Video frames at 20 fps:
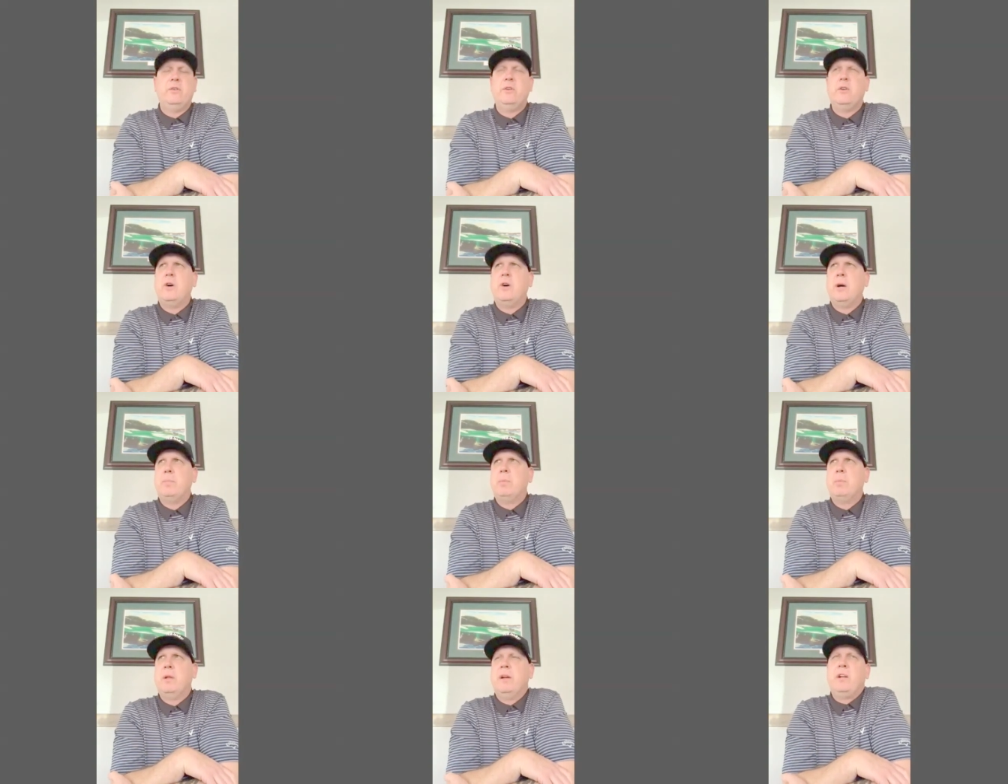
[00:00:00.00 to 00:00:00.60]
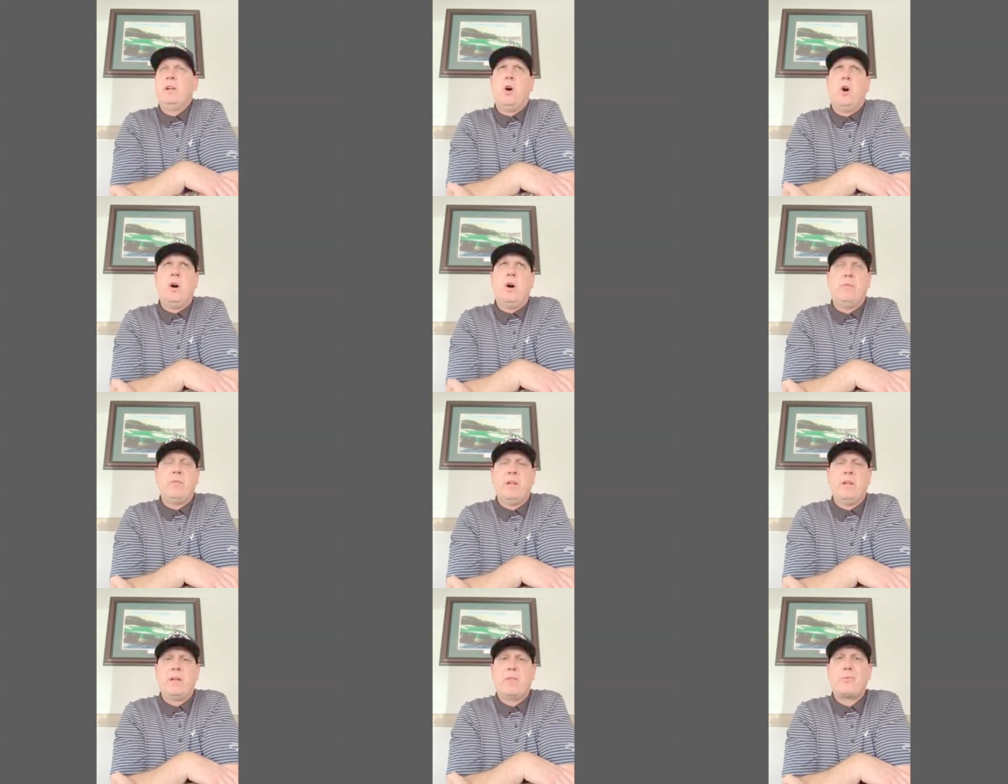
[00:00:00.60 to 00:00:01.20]
You know, I played
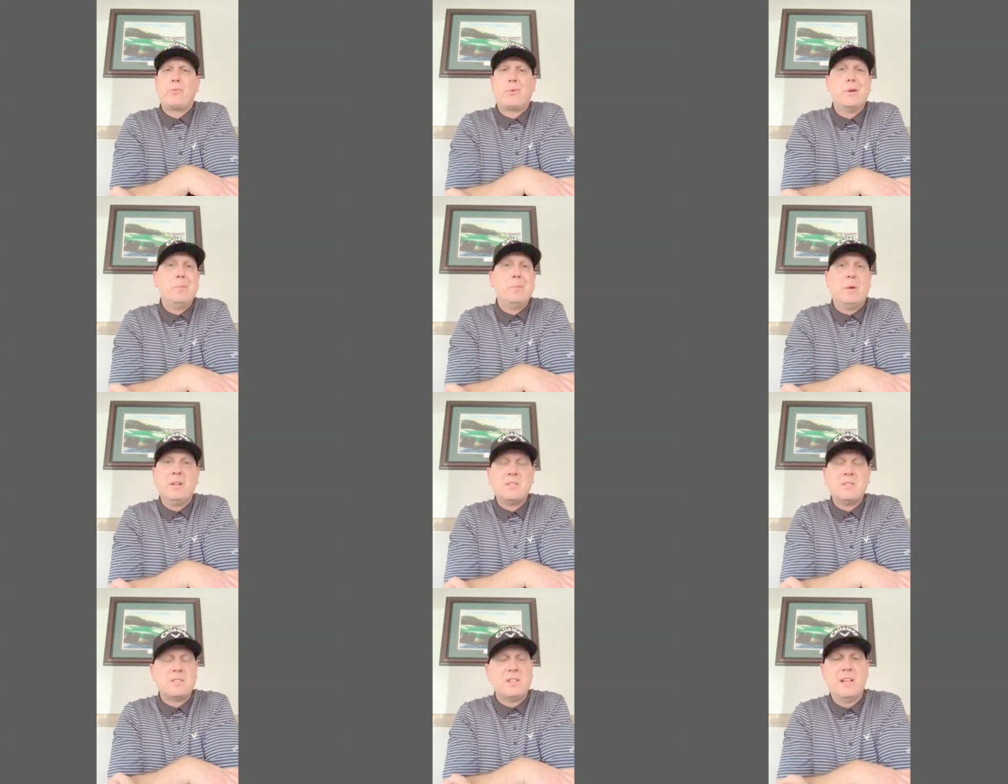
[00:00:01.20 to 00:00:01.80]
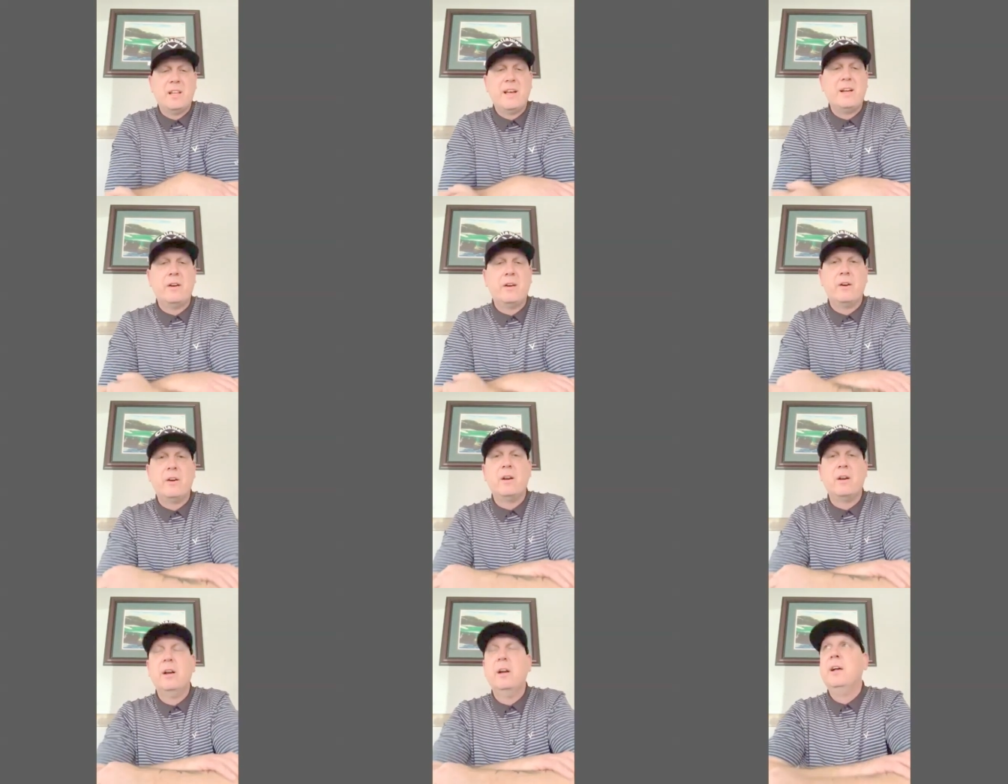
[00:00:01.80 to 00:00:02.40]
golf like 3 months
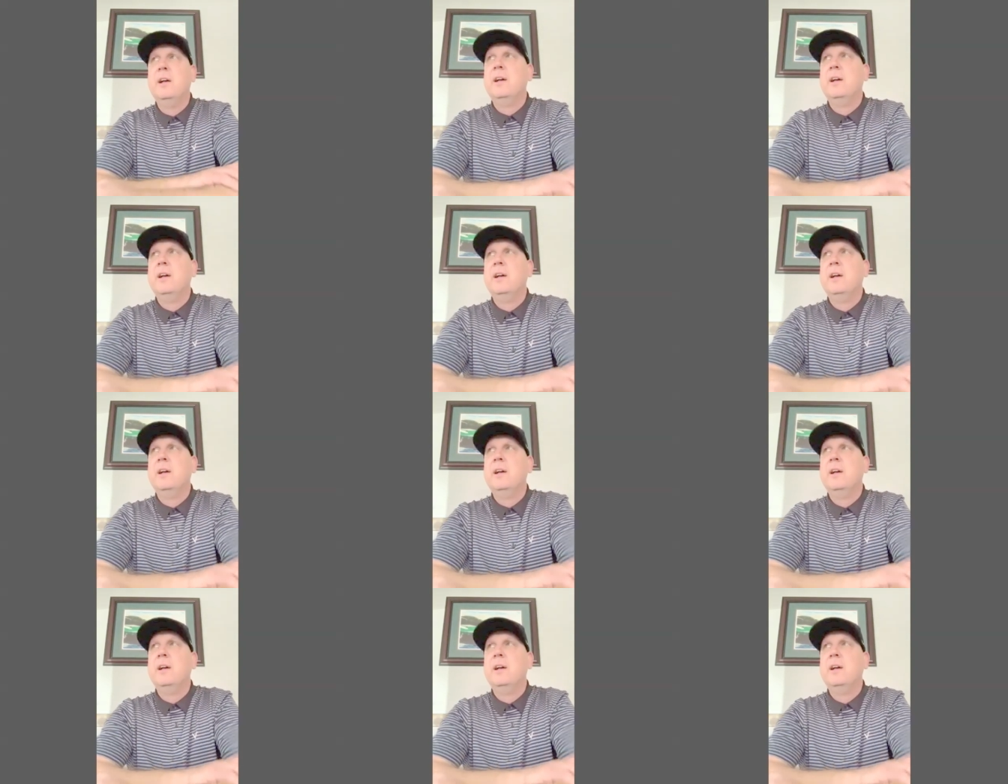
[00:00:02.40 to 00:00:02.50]
later